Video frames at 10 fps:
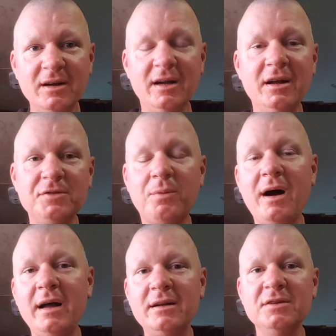And that's
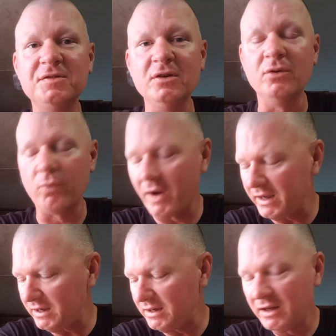why I distill
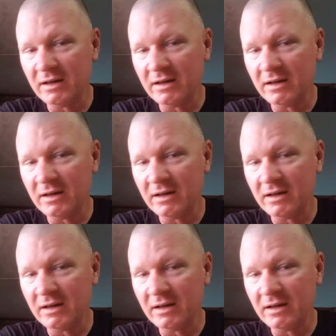rain,